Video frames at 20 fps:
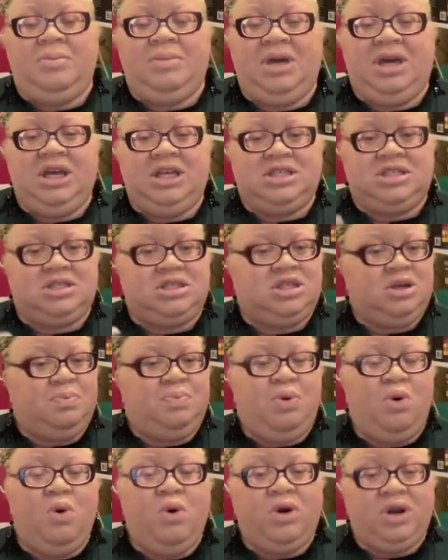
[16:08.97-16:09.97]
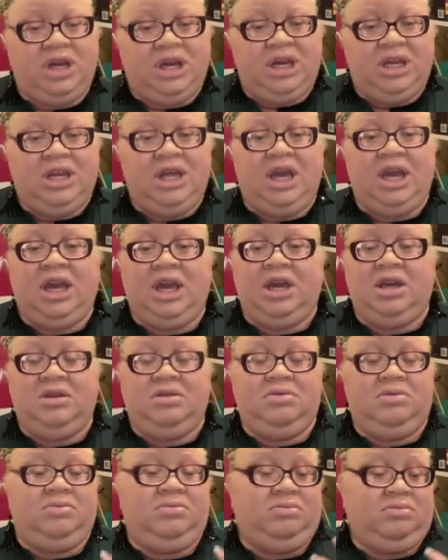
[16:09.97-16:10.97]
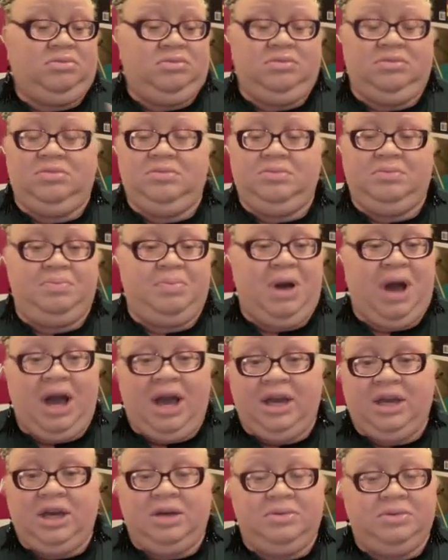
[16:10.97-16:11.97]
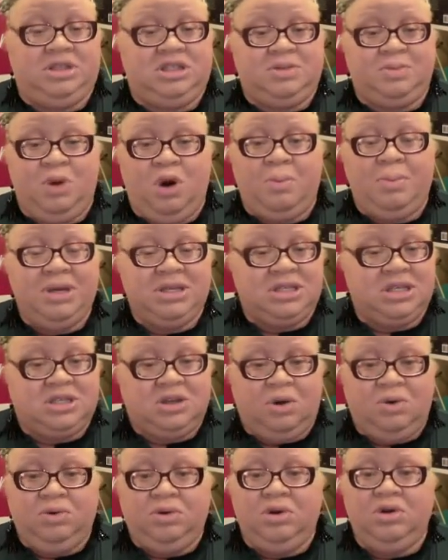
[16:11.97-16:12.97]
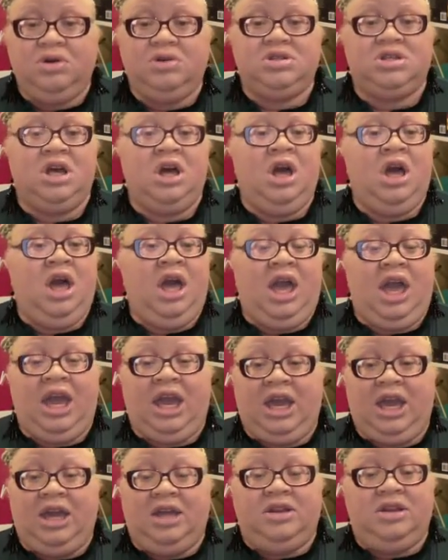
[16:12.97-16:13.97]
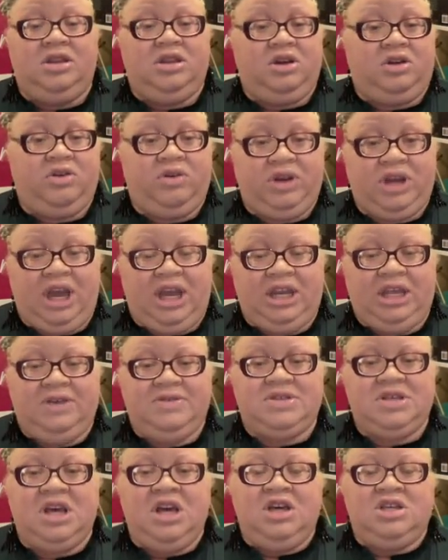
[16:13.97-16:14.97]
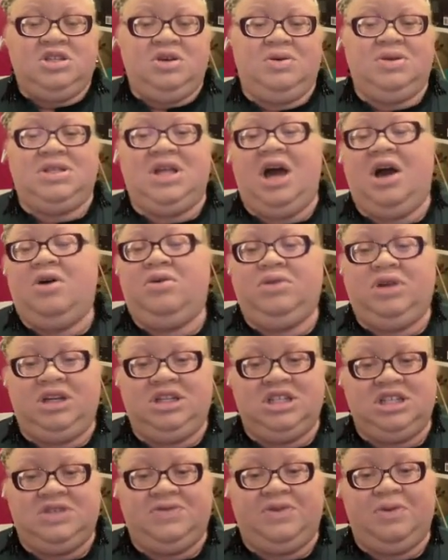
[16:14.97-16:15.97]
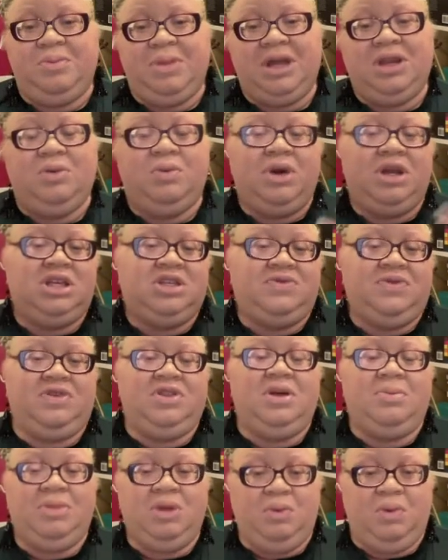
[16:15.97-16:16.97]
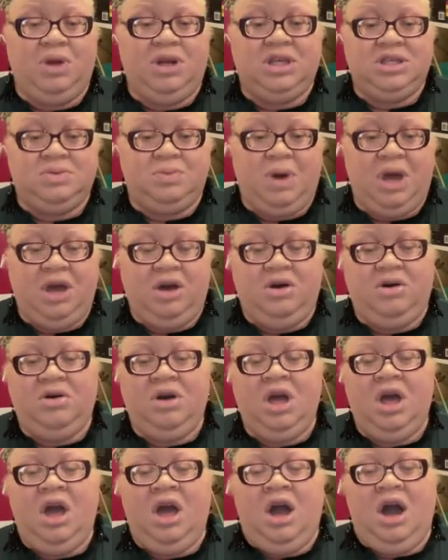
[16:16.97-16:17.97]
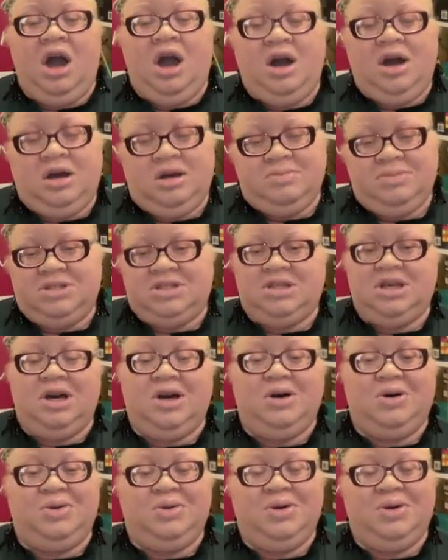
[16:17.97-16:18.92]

it's supported and by small business owners and the creatives. So it's not only just for me to win, it's for them to win as well. So